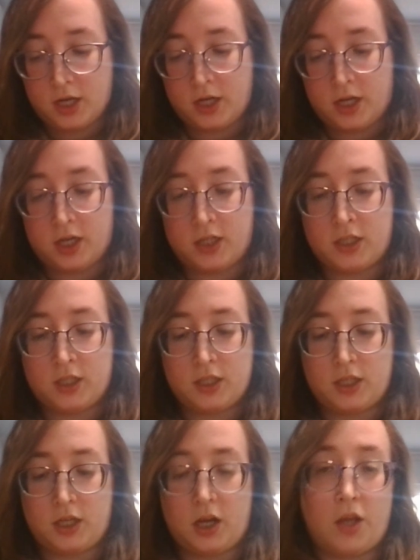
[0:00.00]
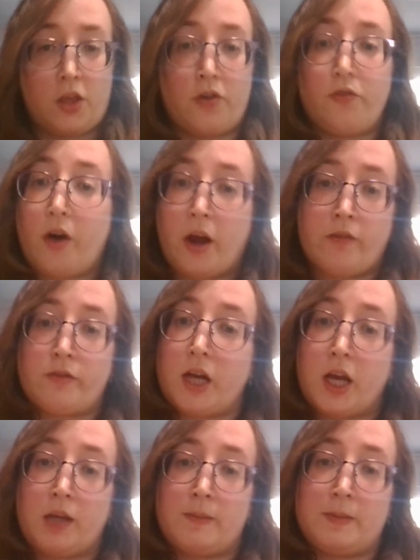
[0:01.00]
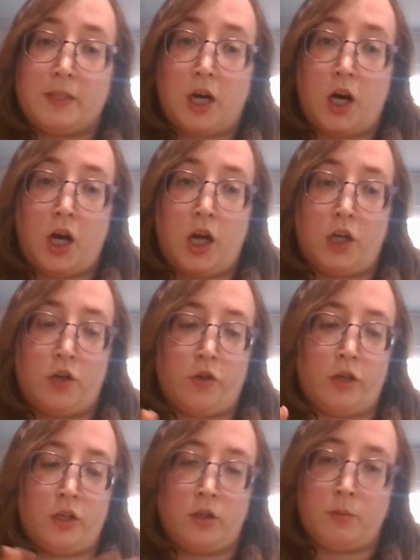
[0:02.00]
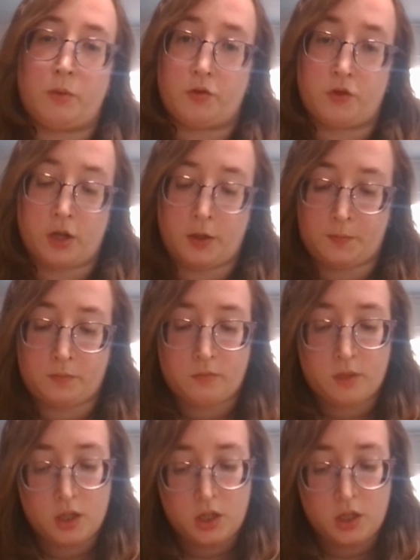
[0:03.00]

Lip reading: And then the other 5 types are going in post-game.